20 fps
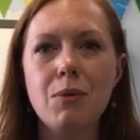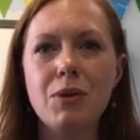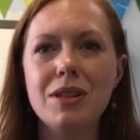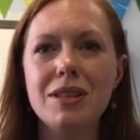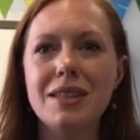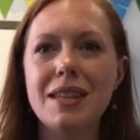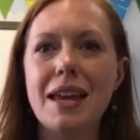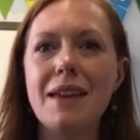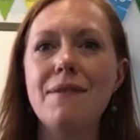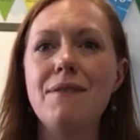
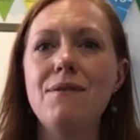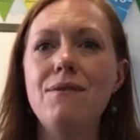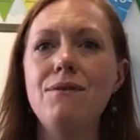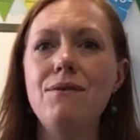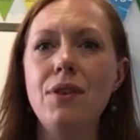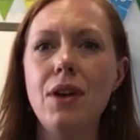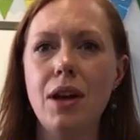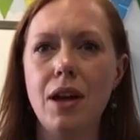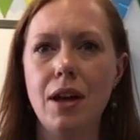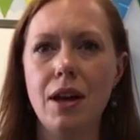would say
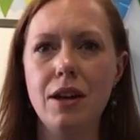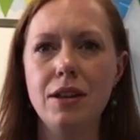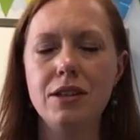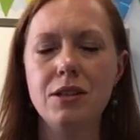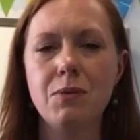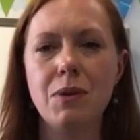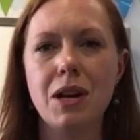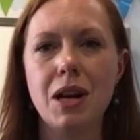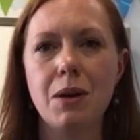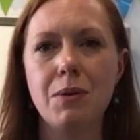
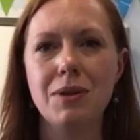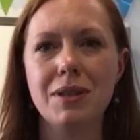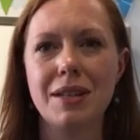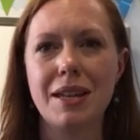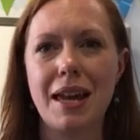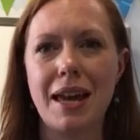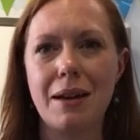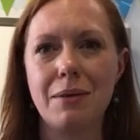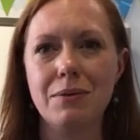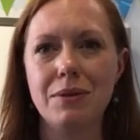first when I was
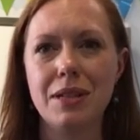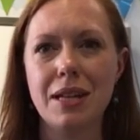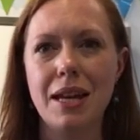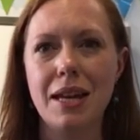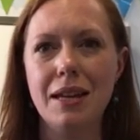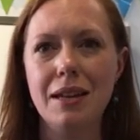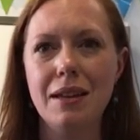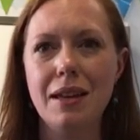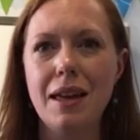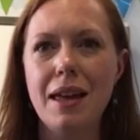
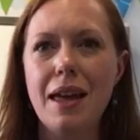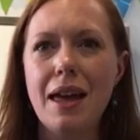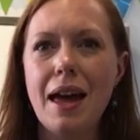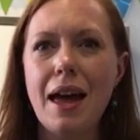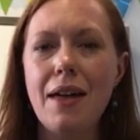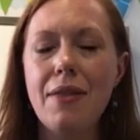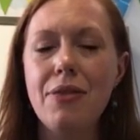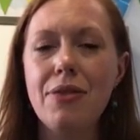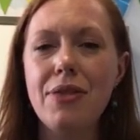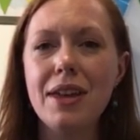counting
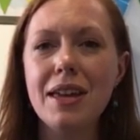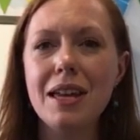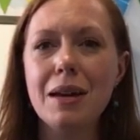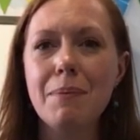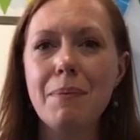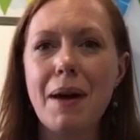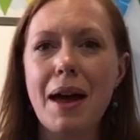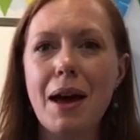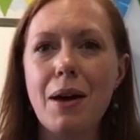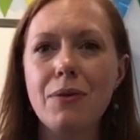and think
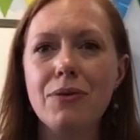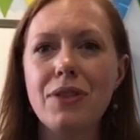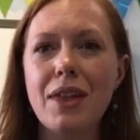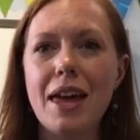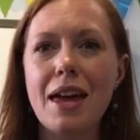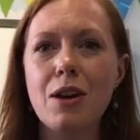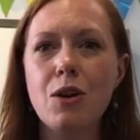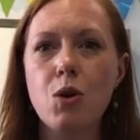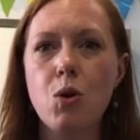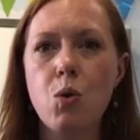about
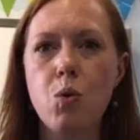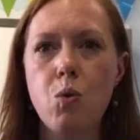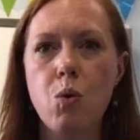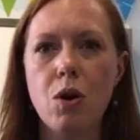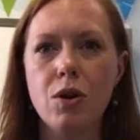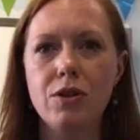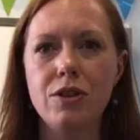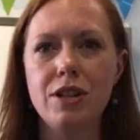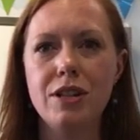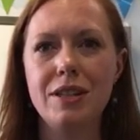their
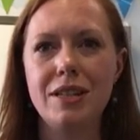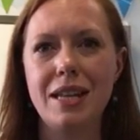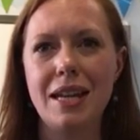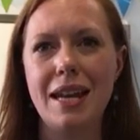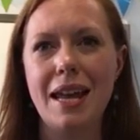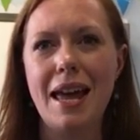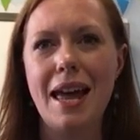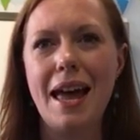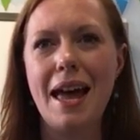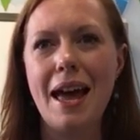
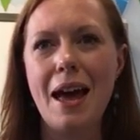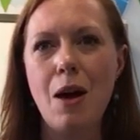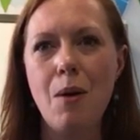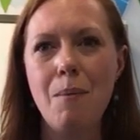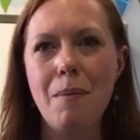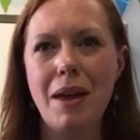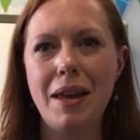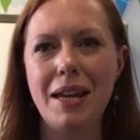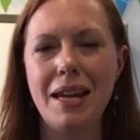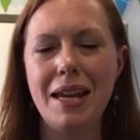quantity. How
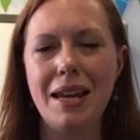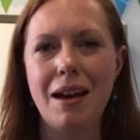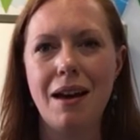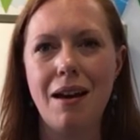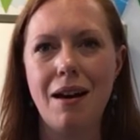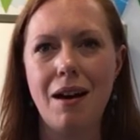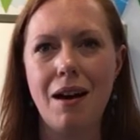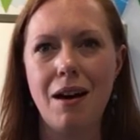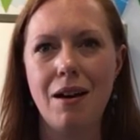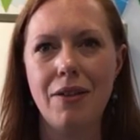many
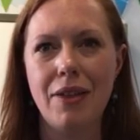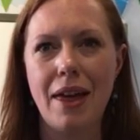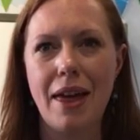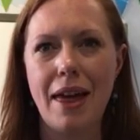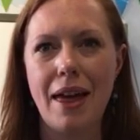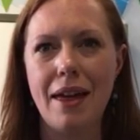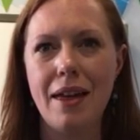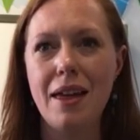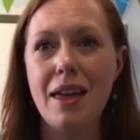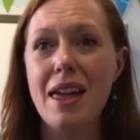are
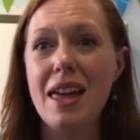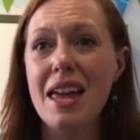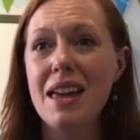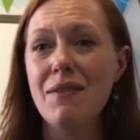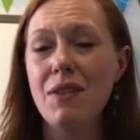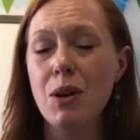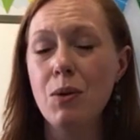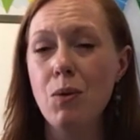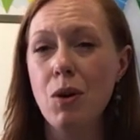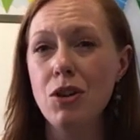there?
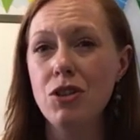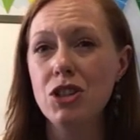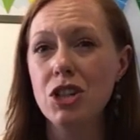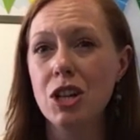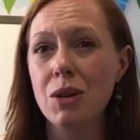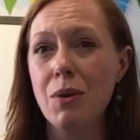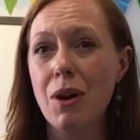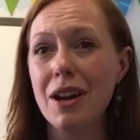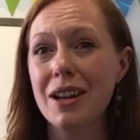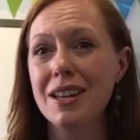If I want
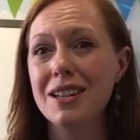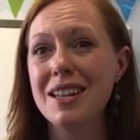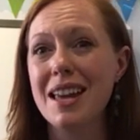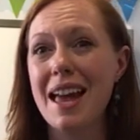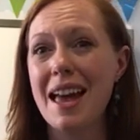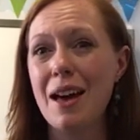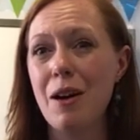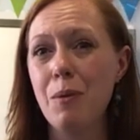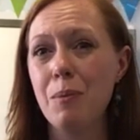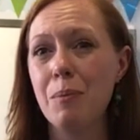to, I could
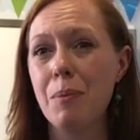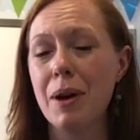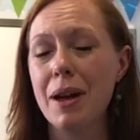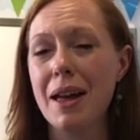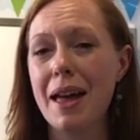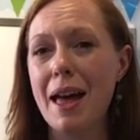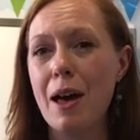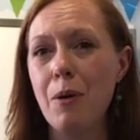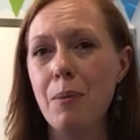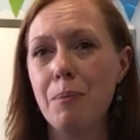help,
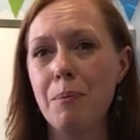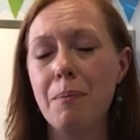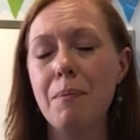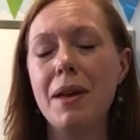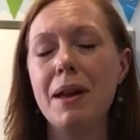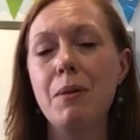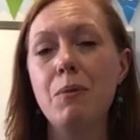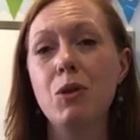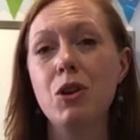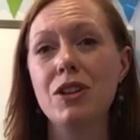
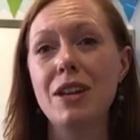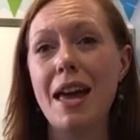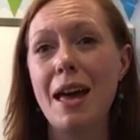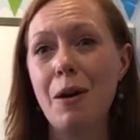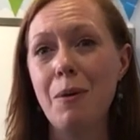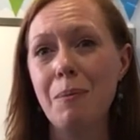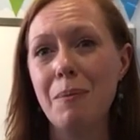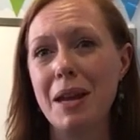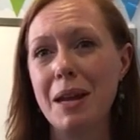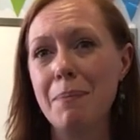it could
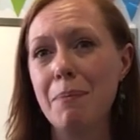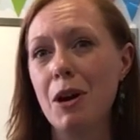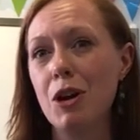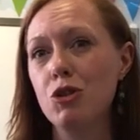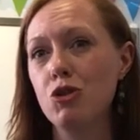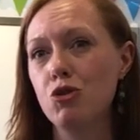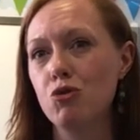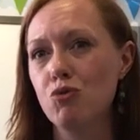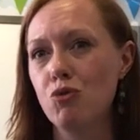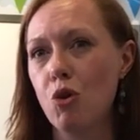help me by
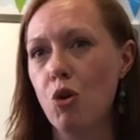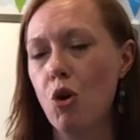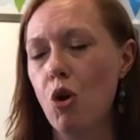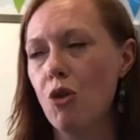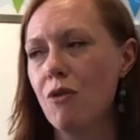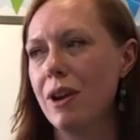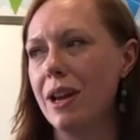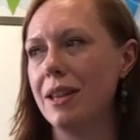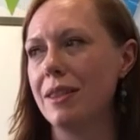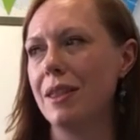
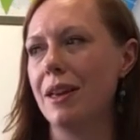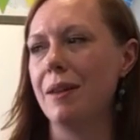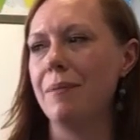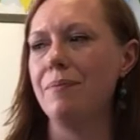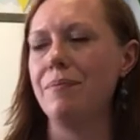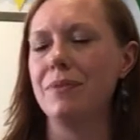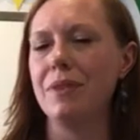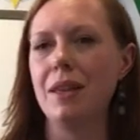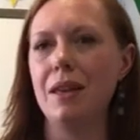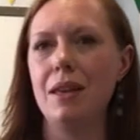drawing
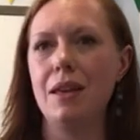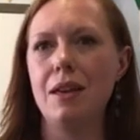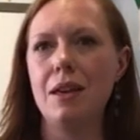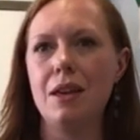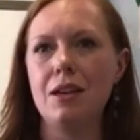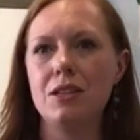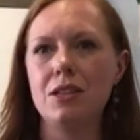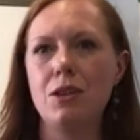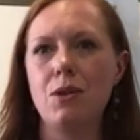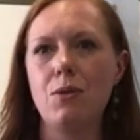them.
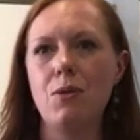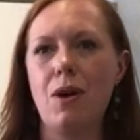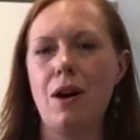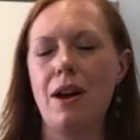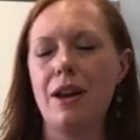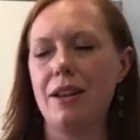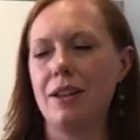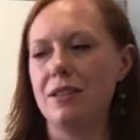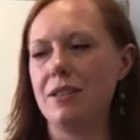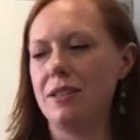So
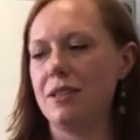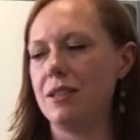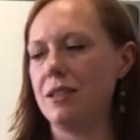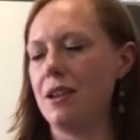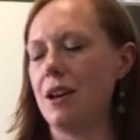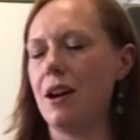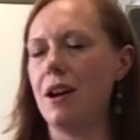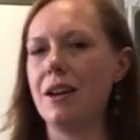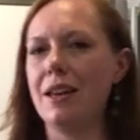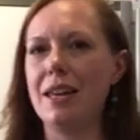I could
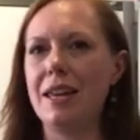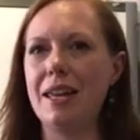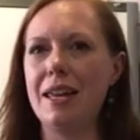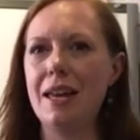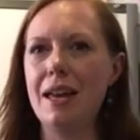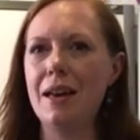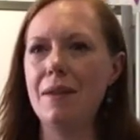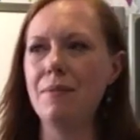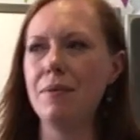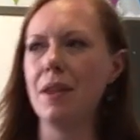start
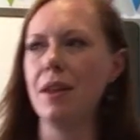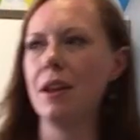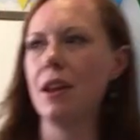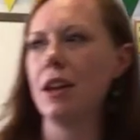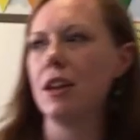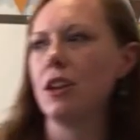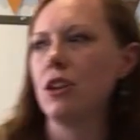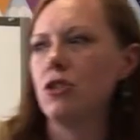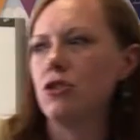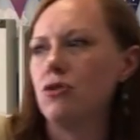here and
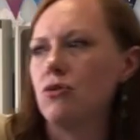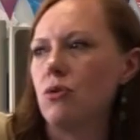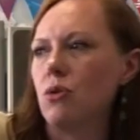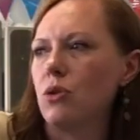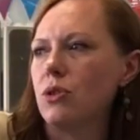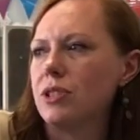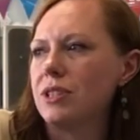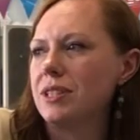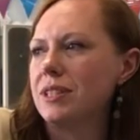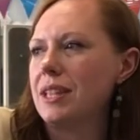I could
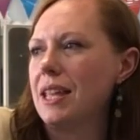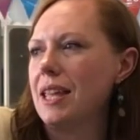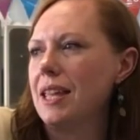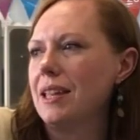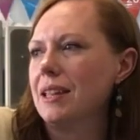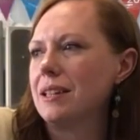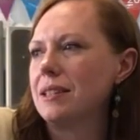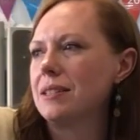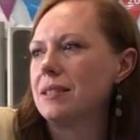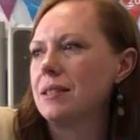draw
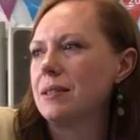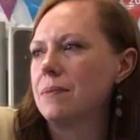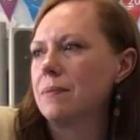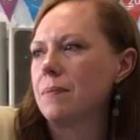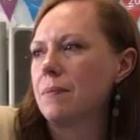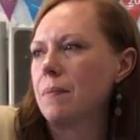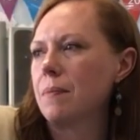6.